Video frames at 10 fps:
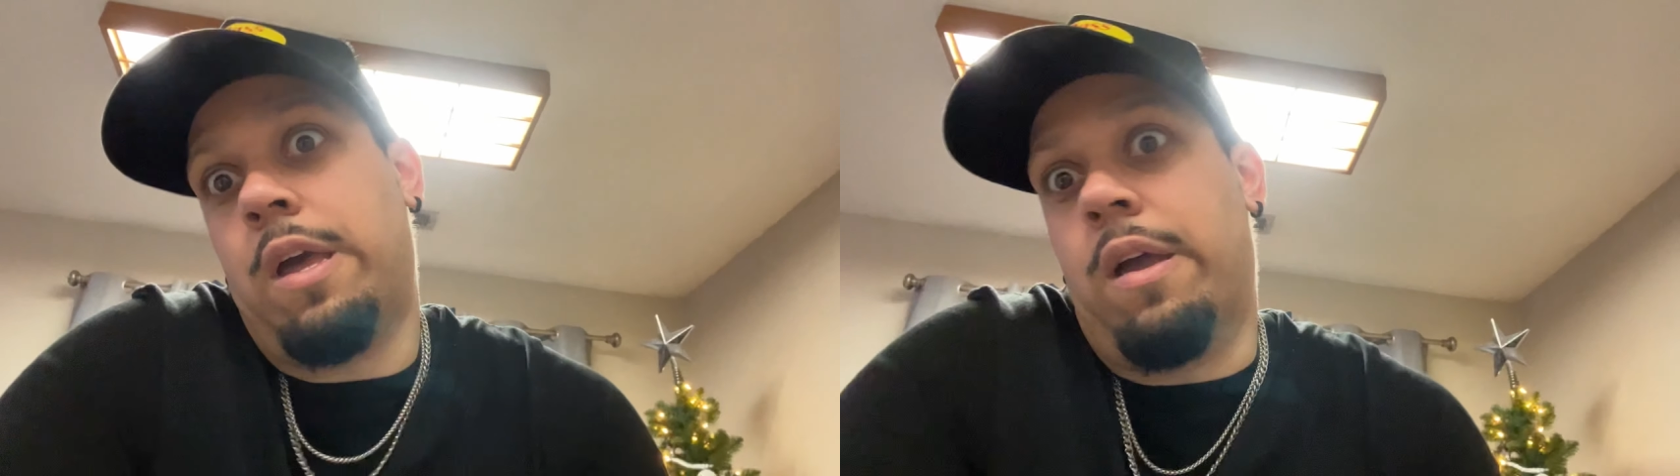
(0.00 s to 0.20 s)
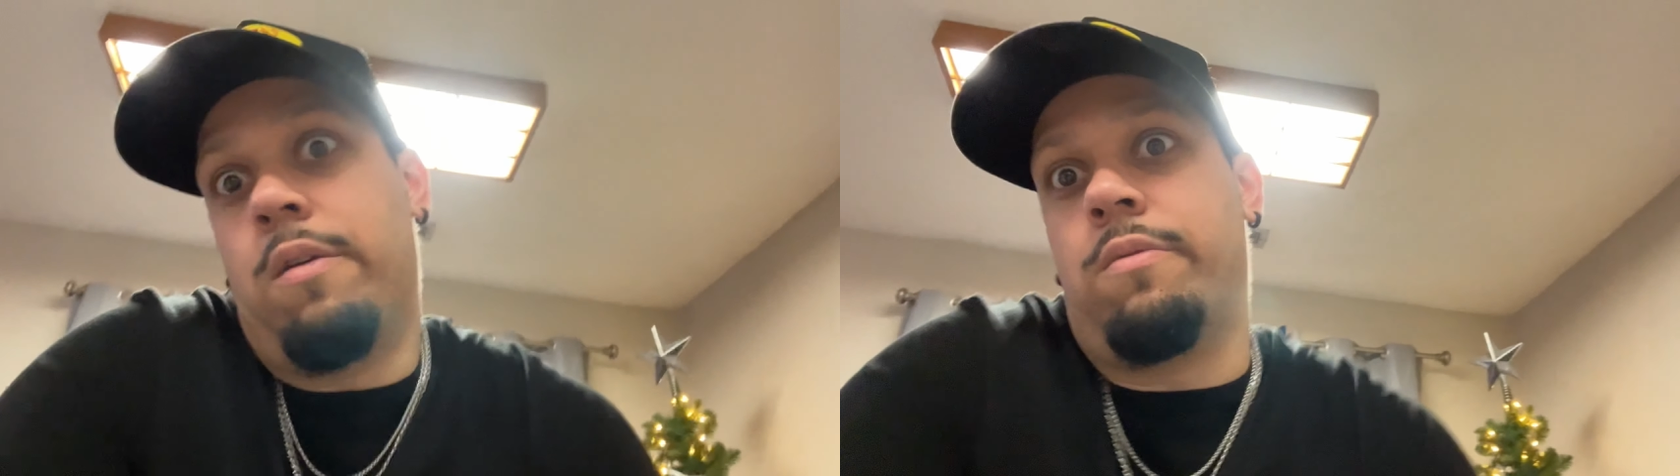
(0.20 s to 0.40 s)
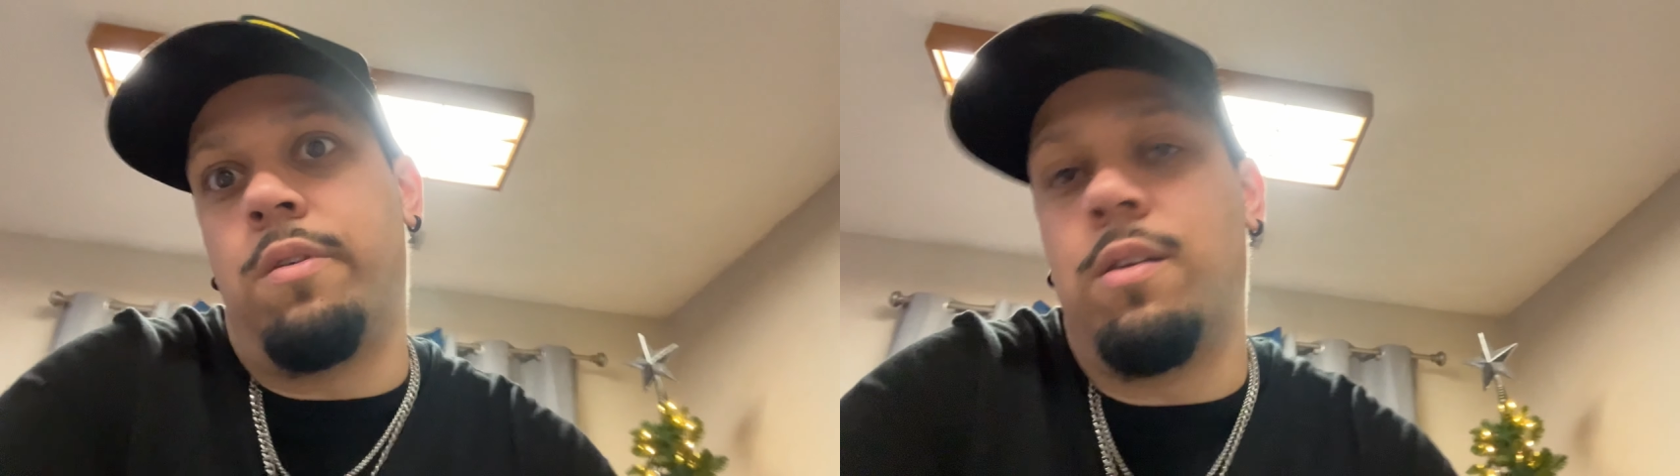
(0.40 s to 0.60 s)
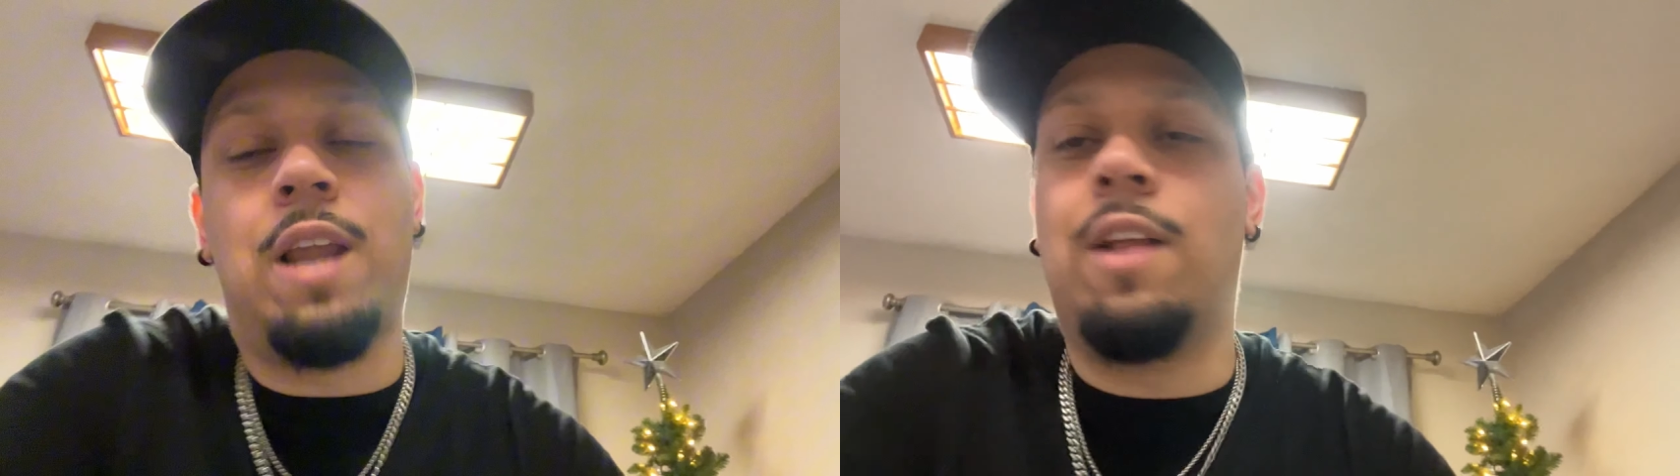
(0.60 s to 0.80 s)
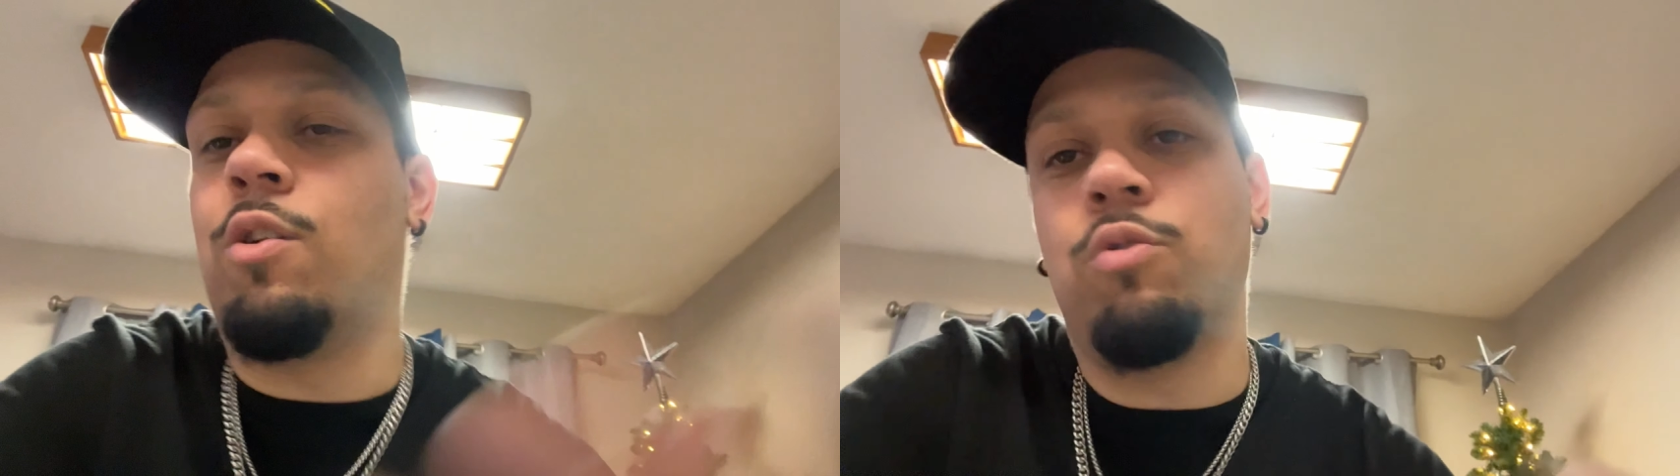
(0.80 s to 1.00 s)
I don't know.
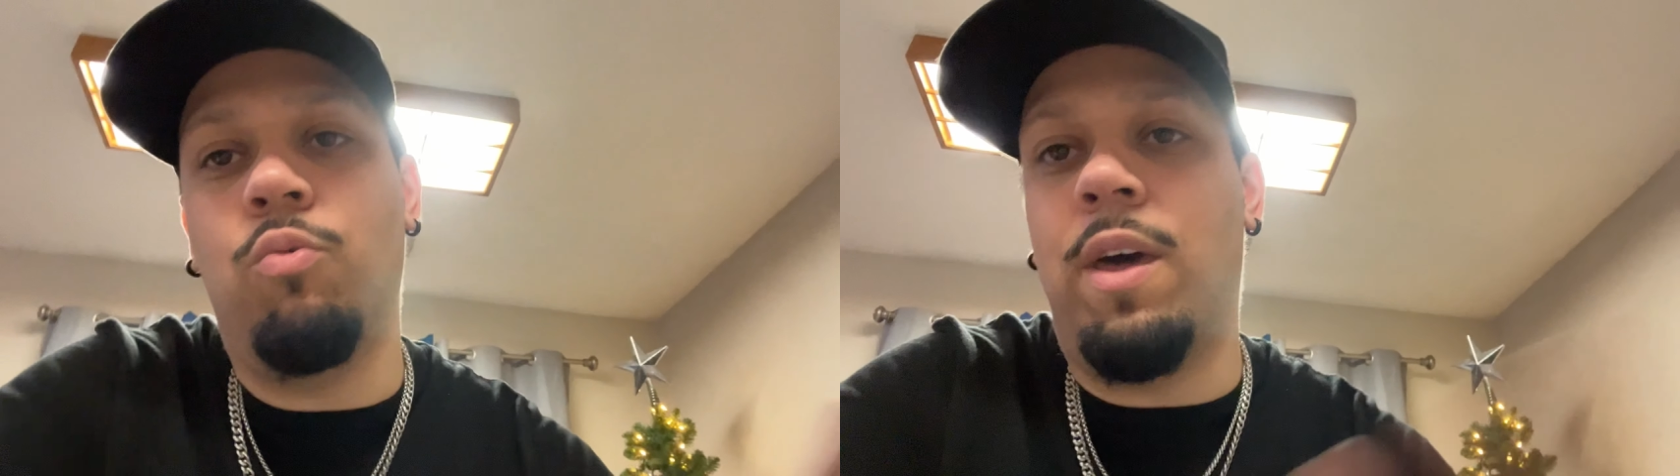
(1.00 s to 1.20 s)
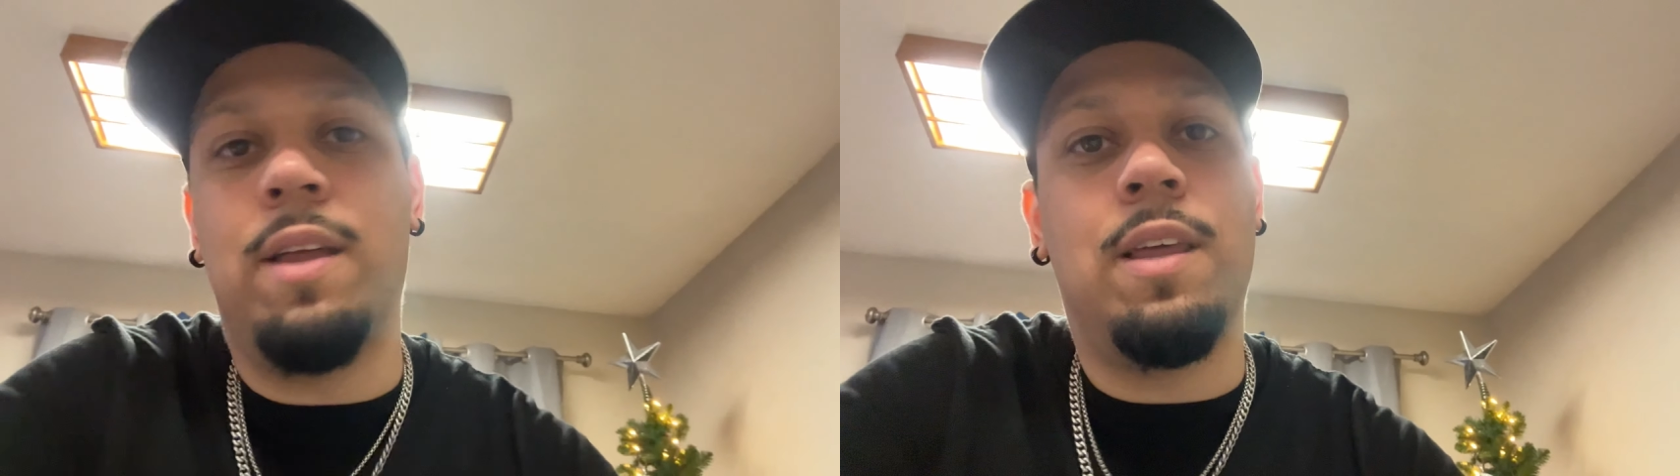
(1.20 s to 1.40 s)
Nah, don't do that.